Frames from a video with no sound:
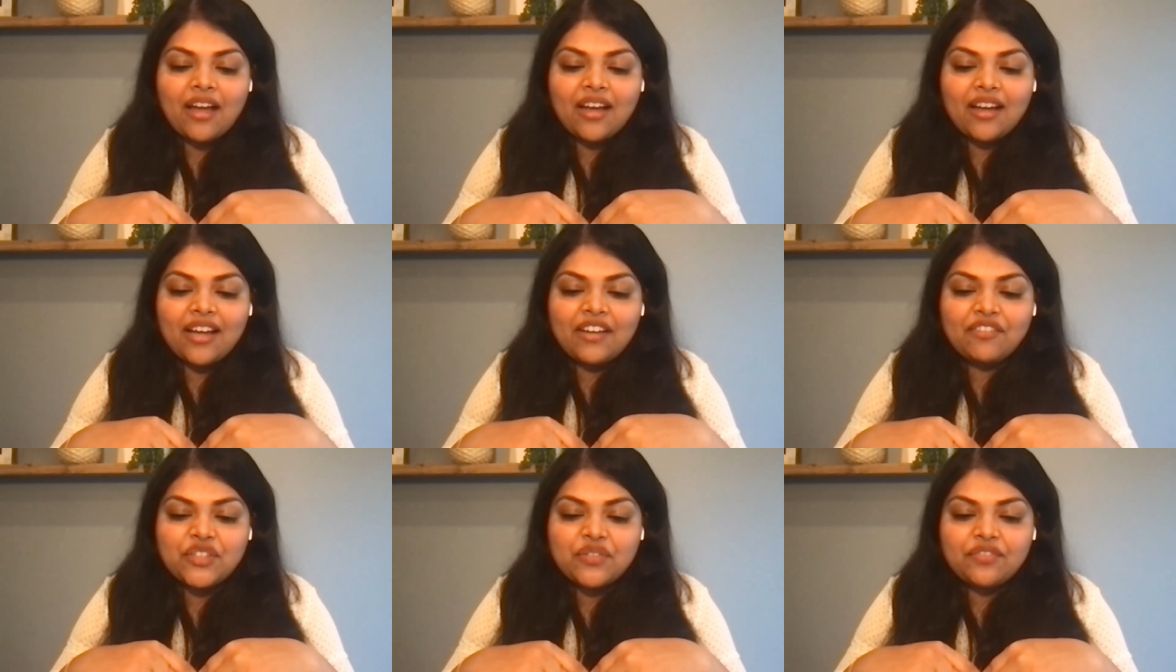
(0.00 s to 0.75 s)
It
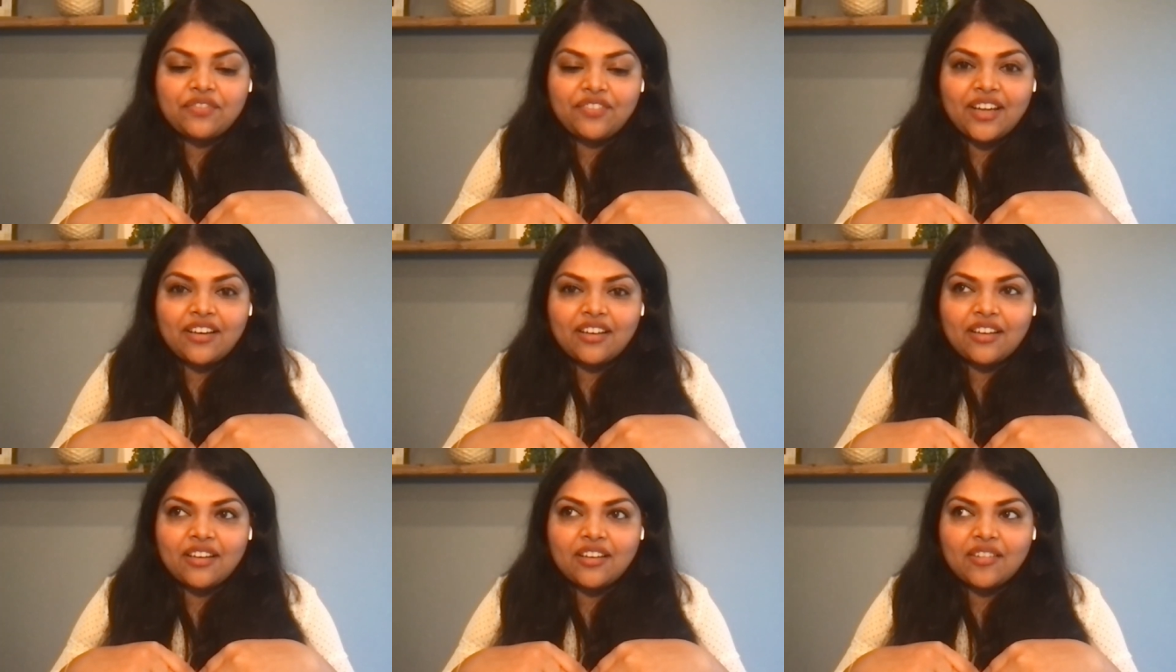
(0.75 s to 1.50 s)
was
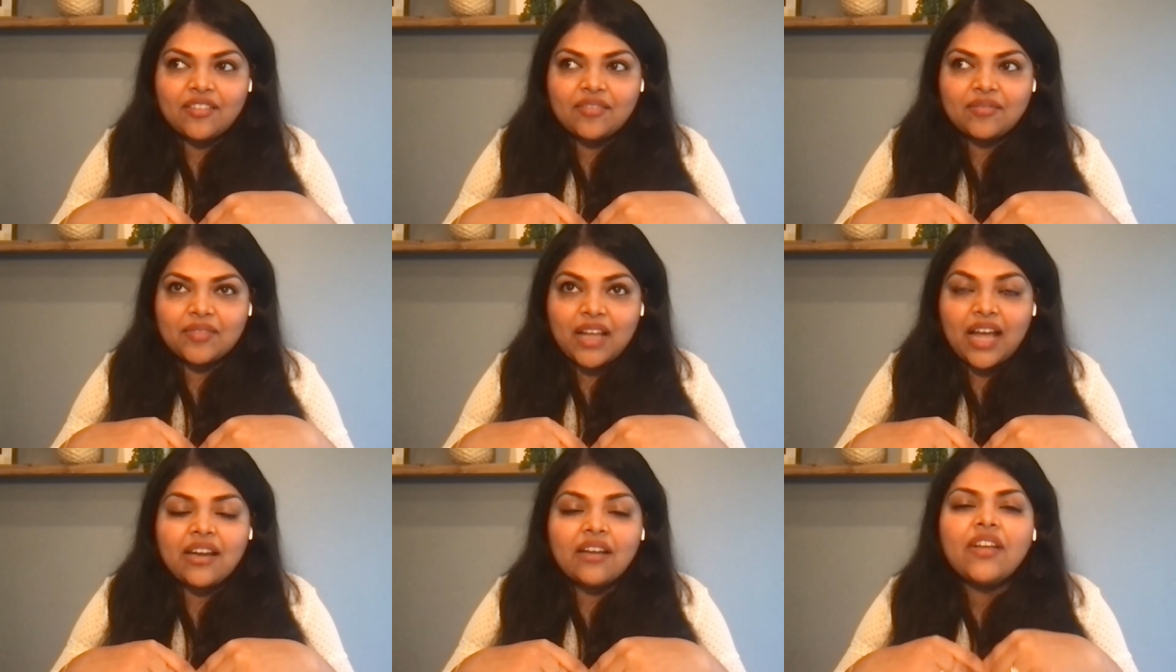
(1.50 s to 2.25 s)
very,
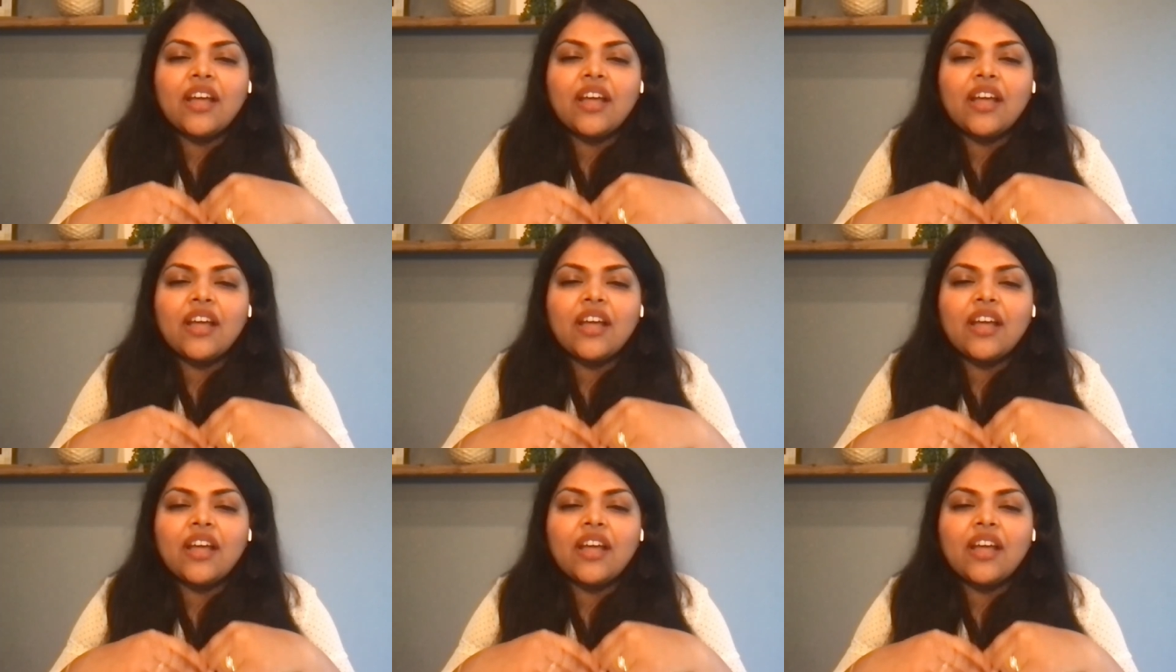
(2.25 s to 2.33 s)
and then we had